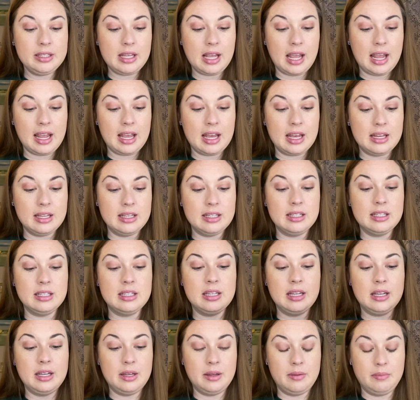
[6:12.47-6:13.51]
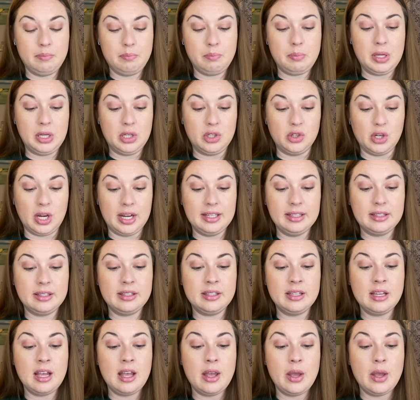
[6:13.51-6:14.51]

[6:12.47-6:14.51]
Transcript: and beach nights.